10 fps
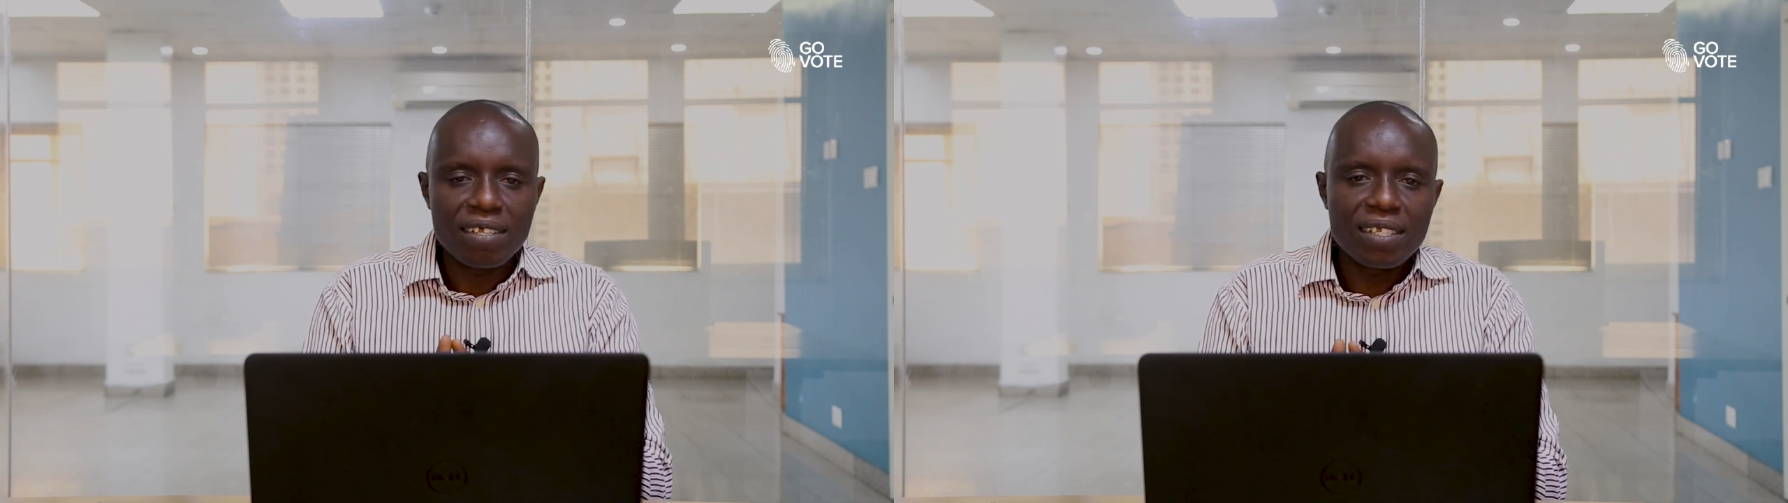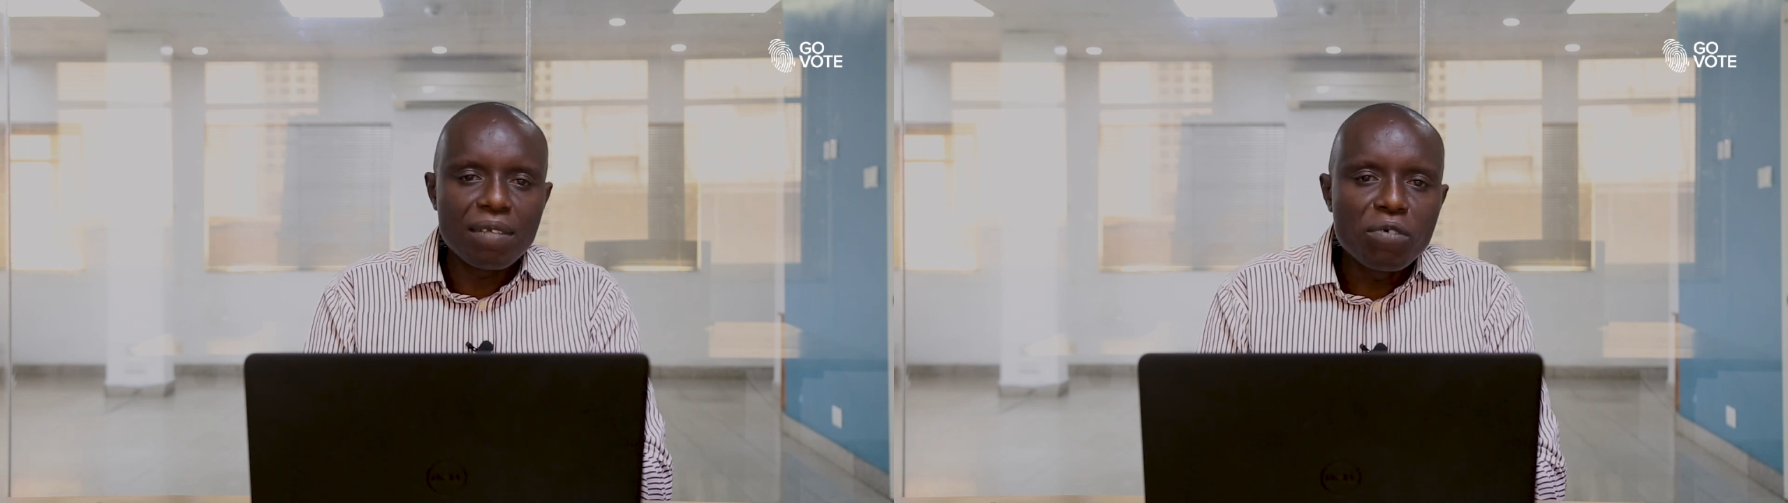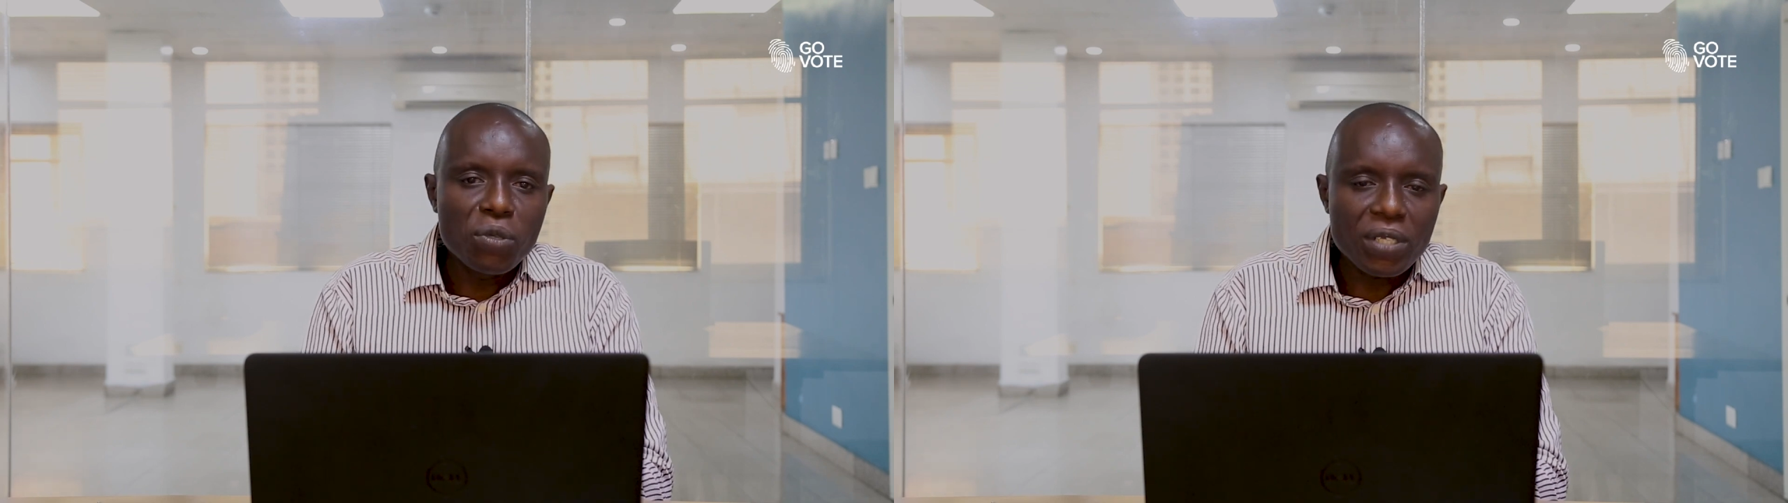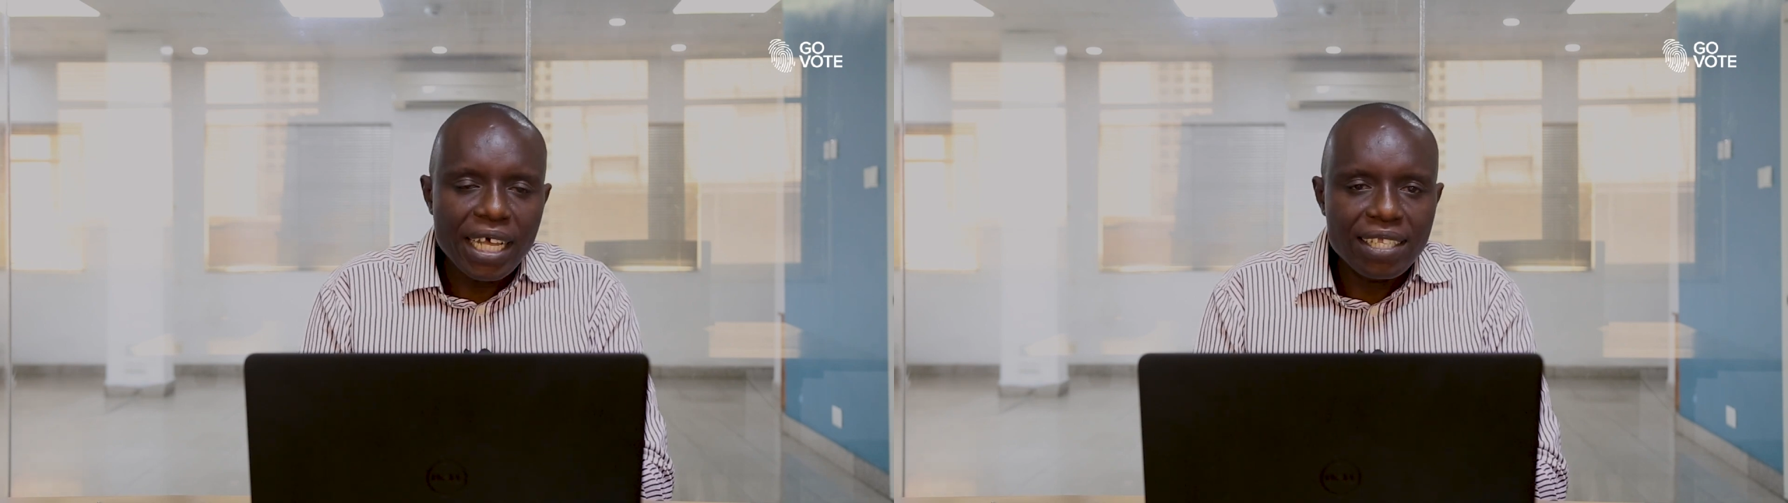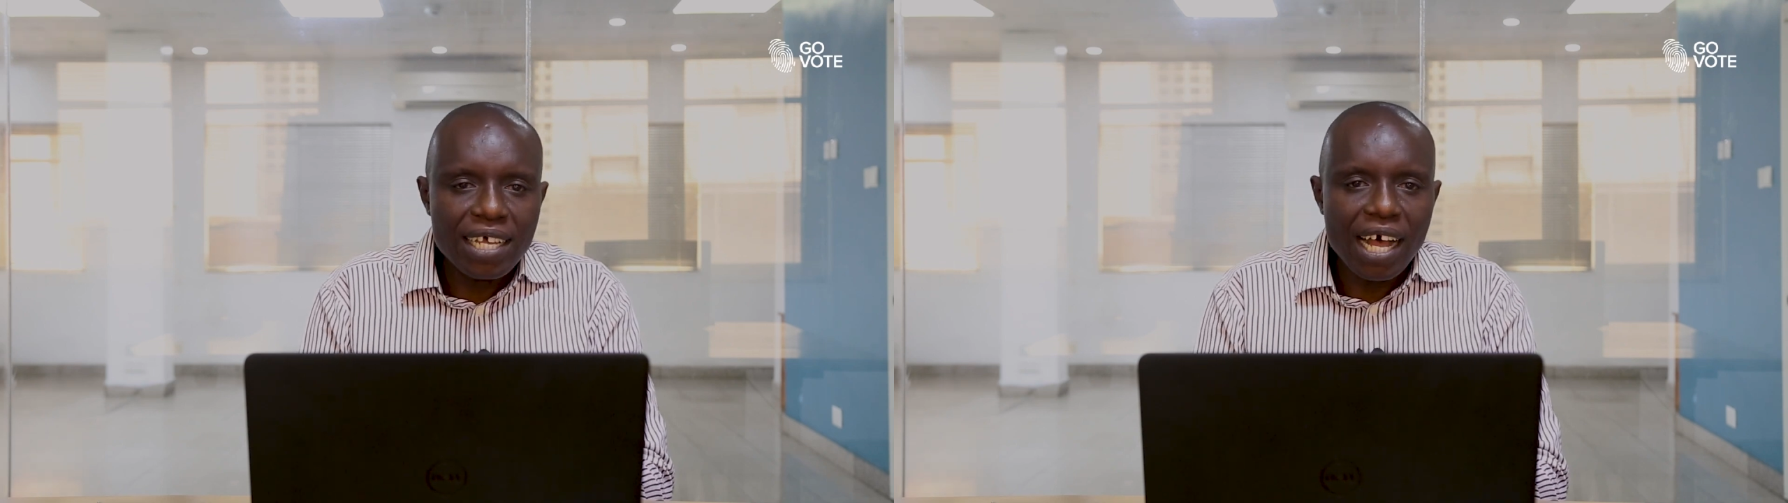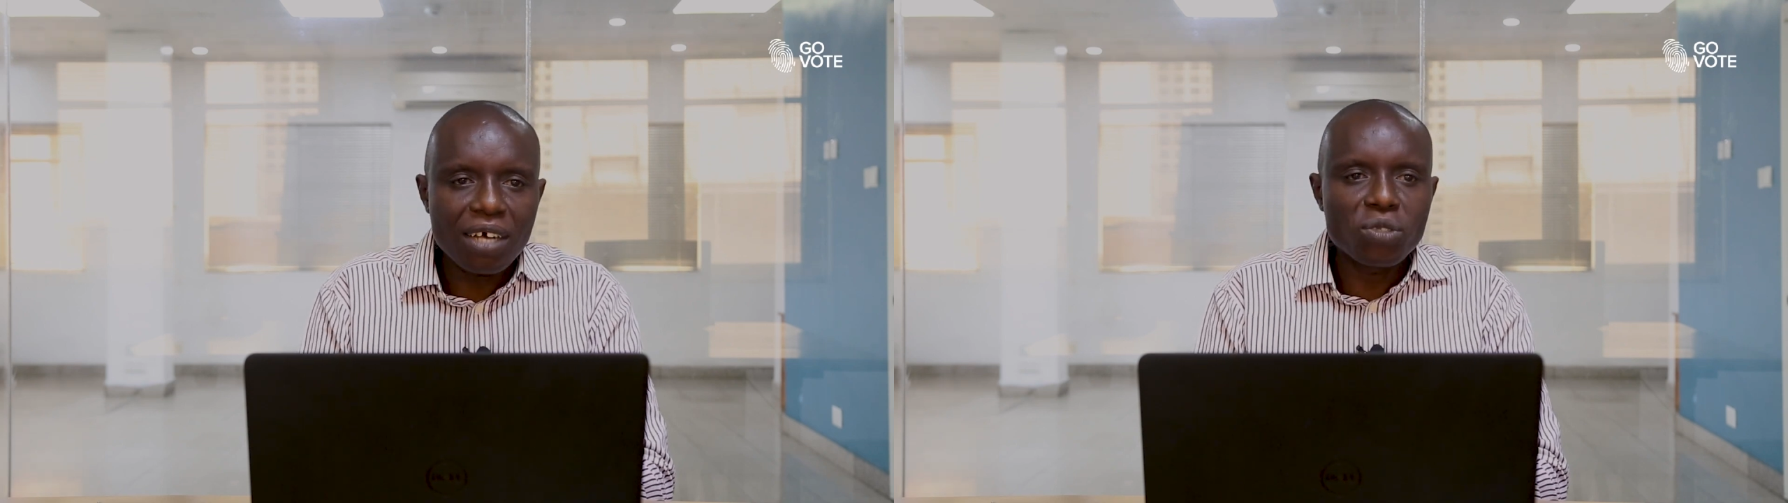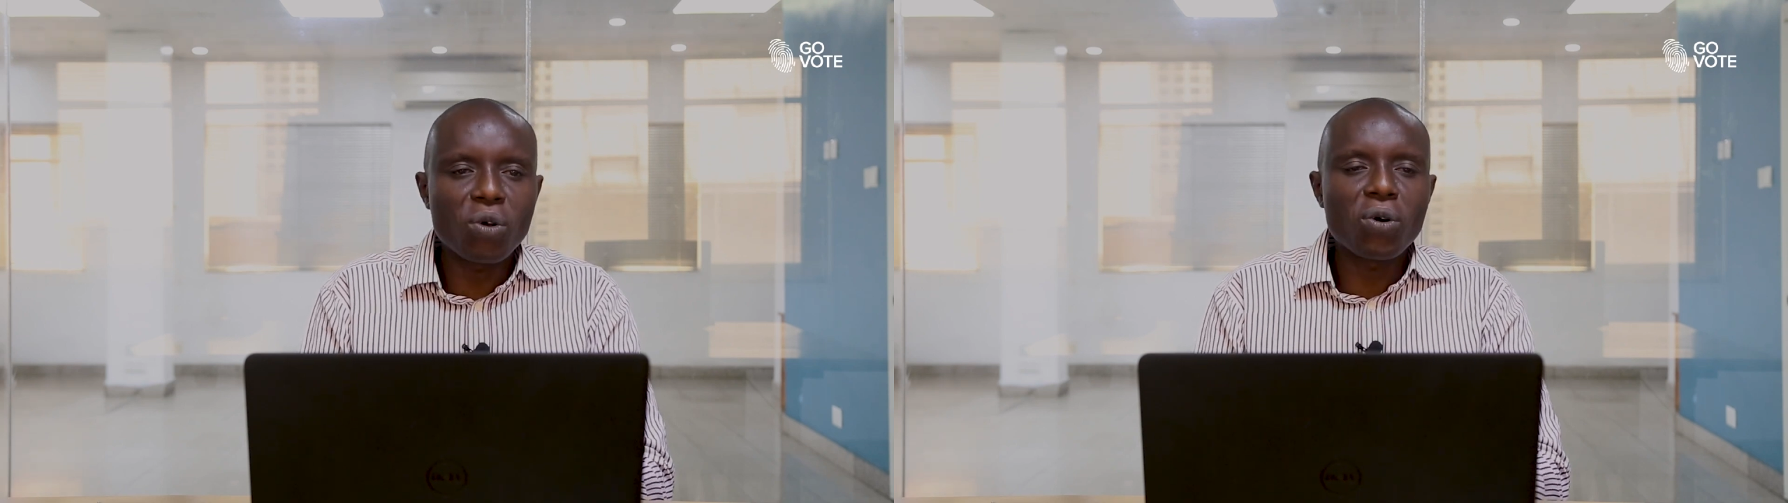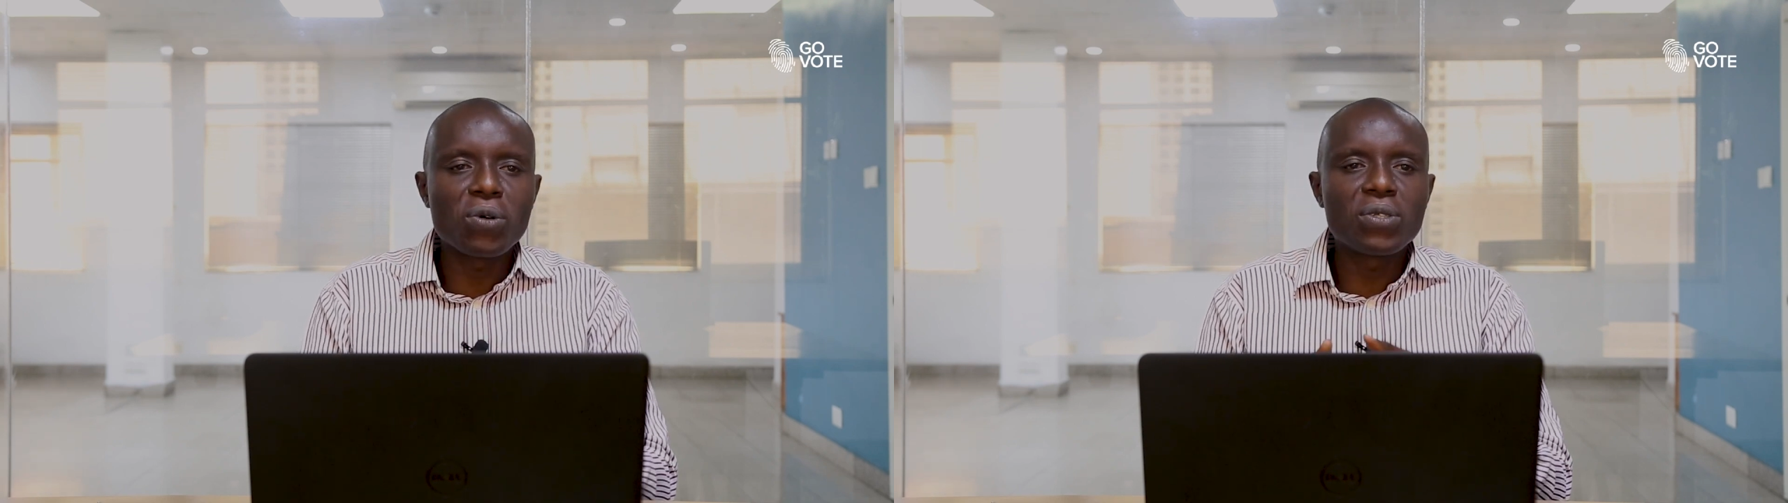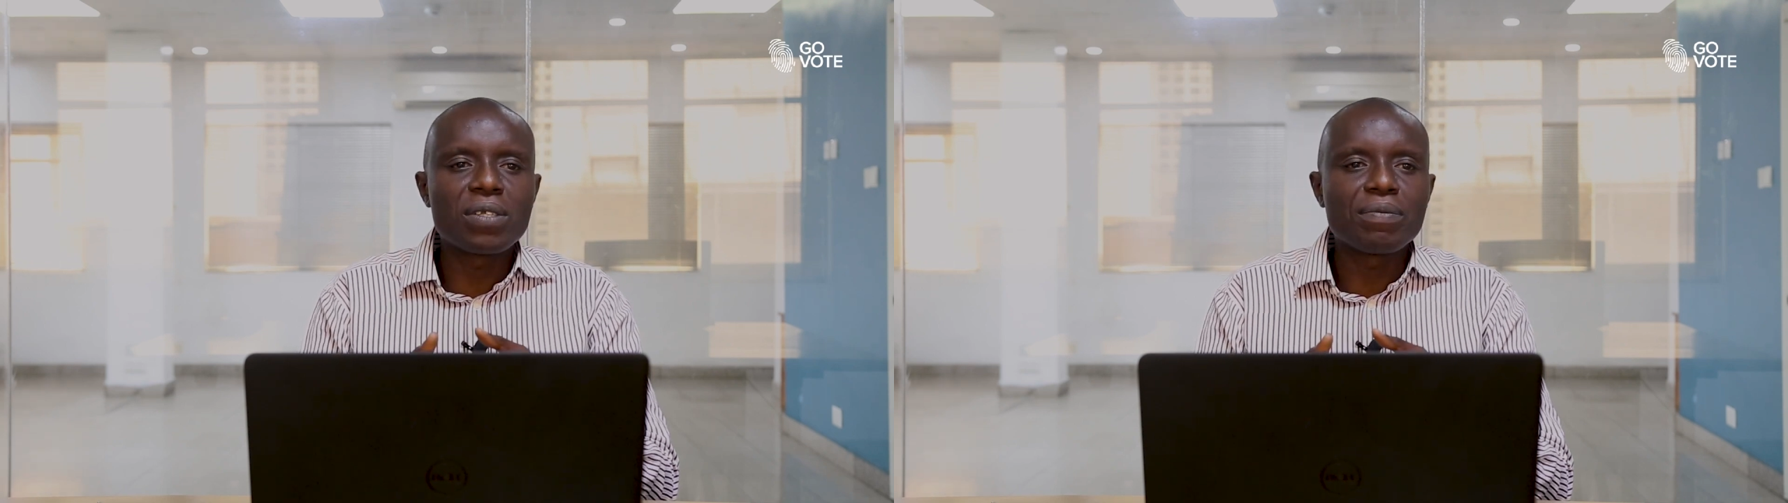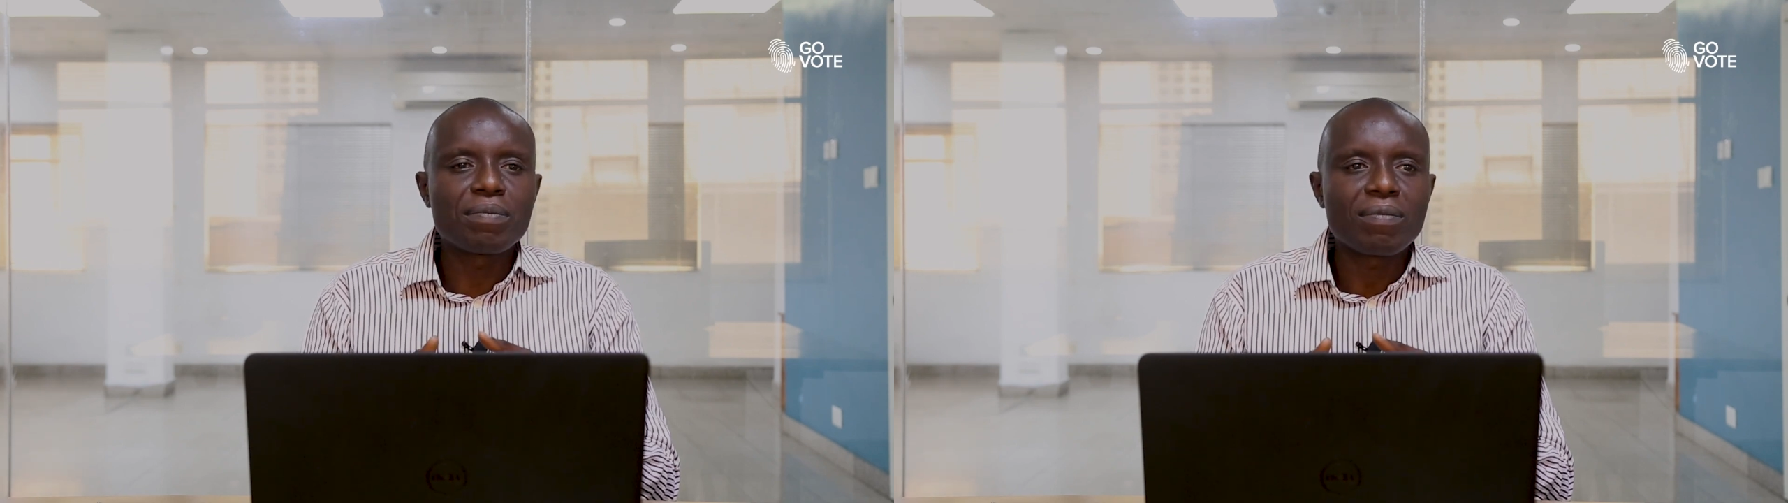Civil society actors,